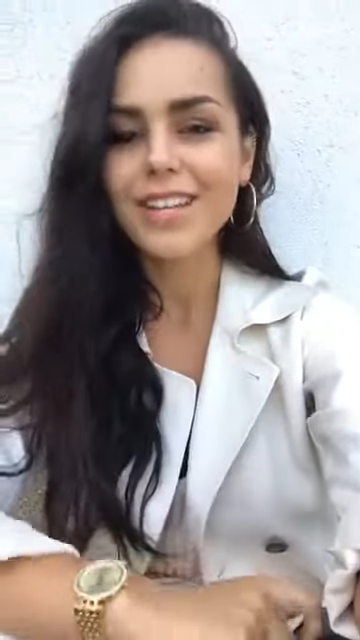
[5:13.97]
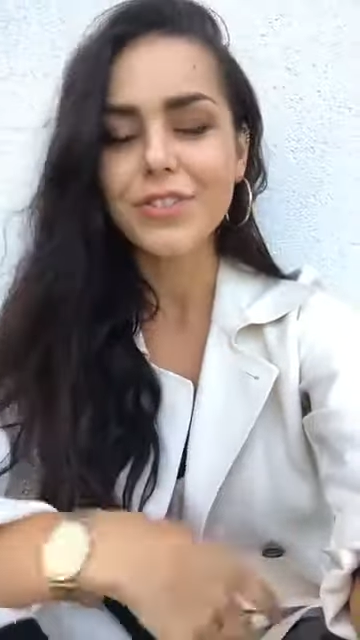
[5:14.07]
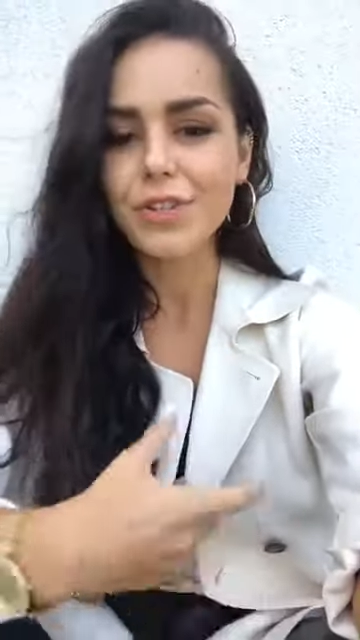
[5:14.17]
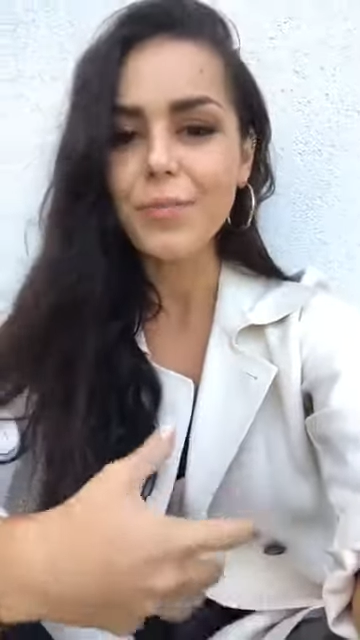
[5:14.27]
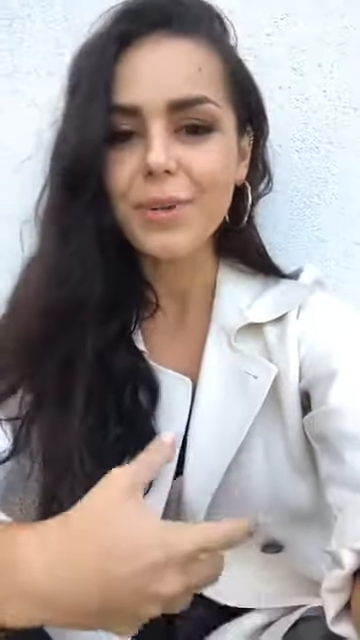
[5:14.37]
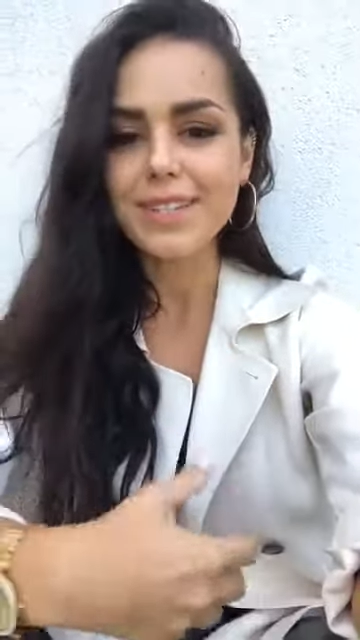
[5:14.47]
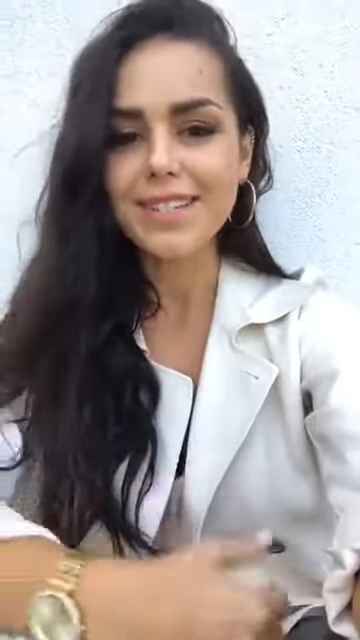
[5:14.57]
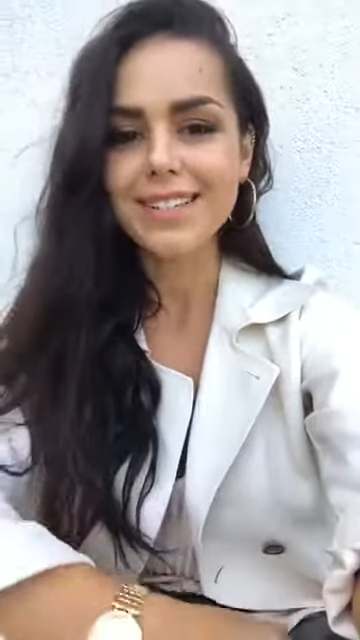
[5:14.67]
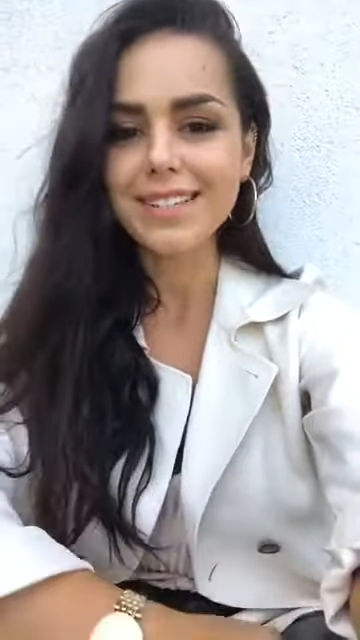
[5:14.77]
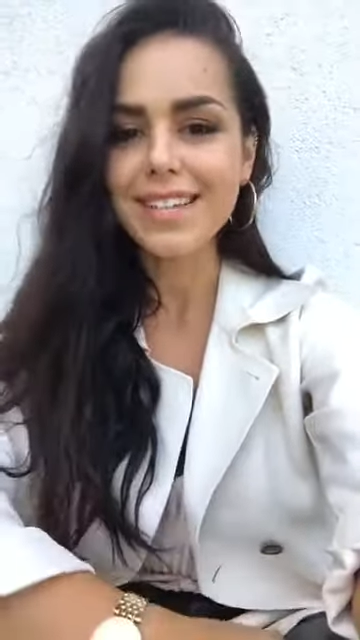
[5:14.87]
to
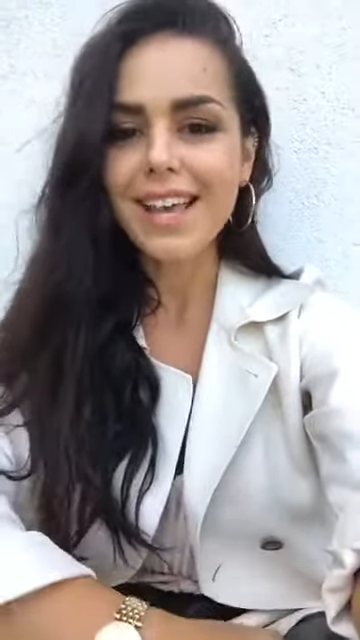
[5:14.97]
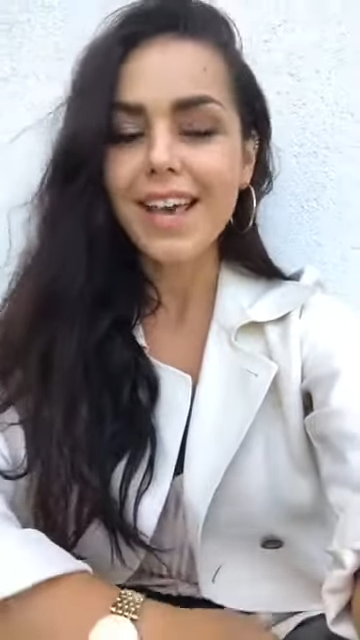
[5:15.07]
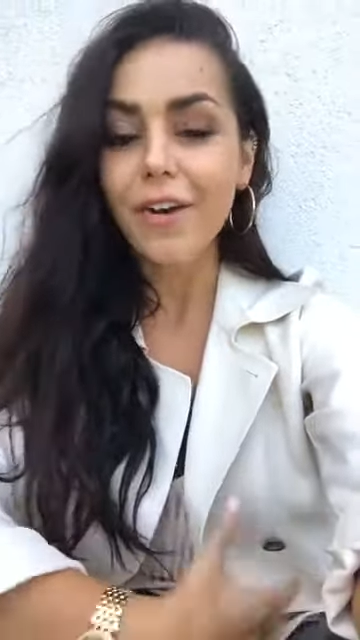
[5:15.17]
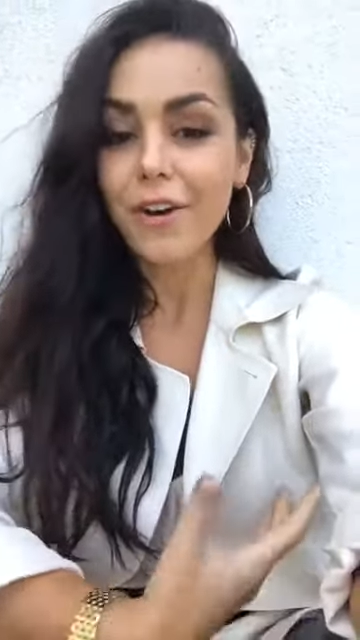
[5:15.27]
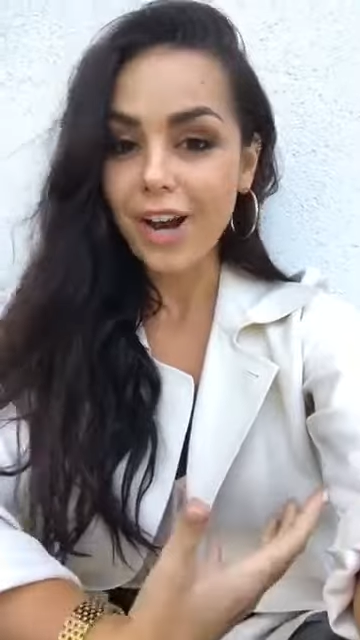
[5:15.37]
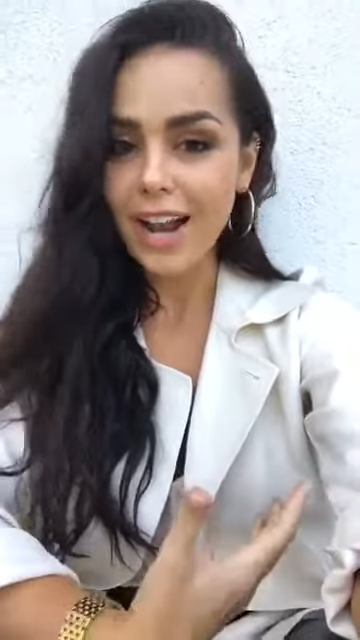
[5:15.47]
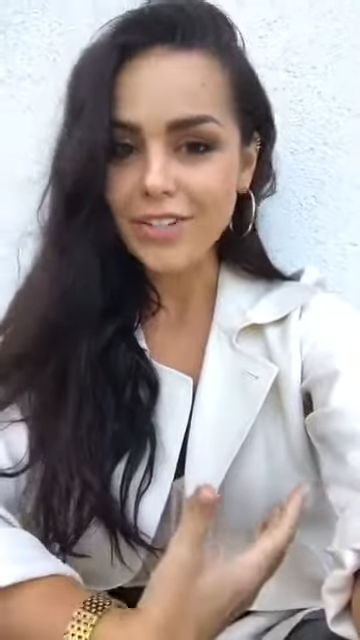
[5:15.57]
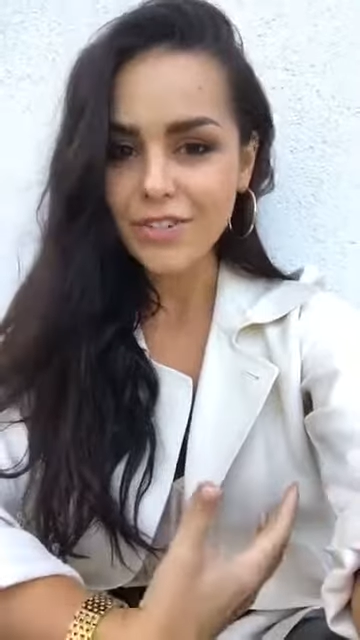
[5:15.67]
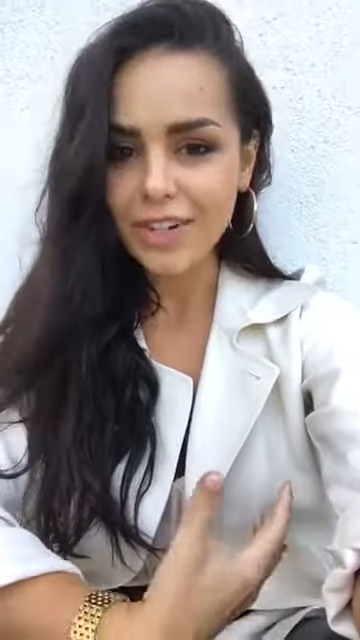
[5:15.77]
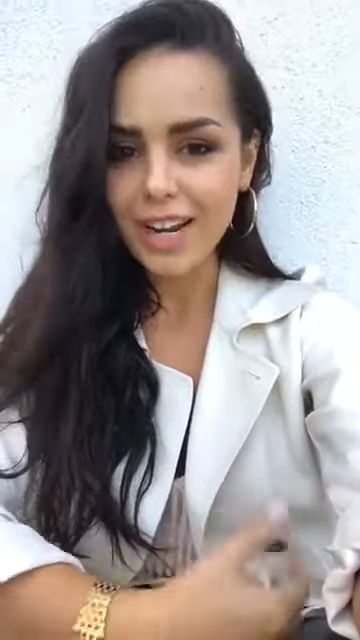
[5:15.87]
represent her
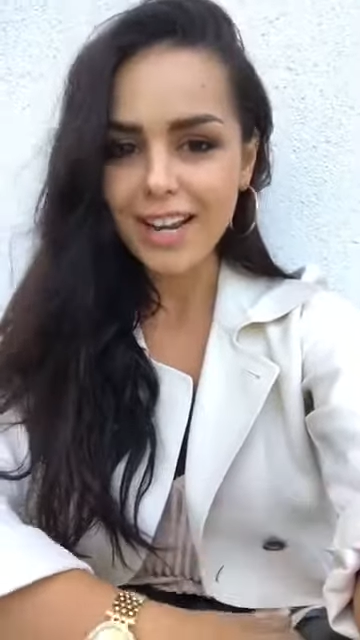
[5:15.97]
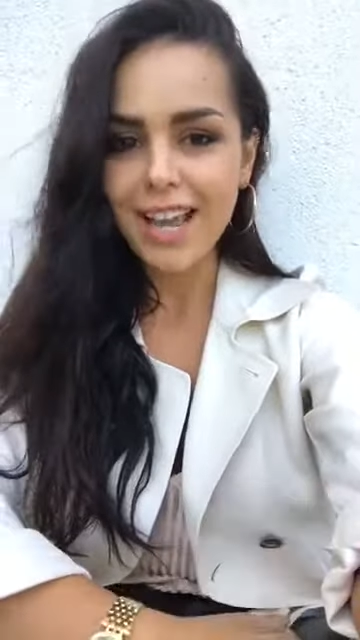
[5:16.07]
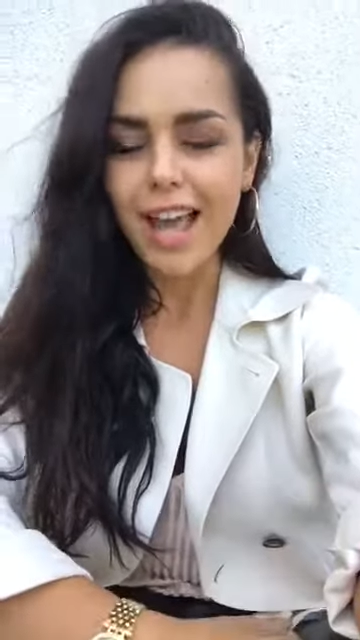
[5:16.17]
country,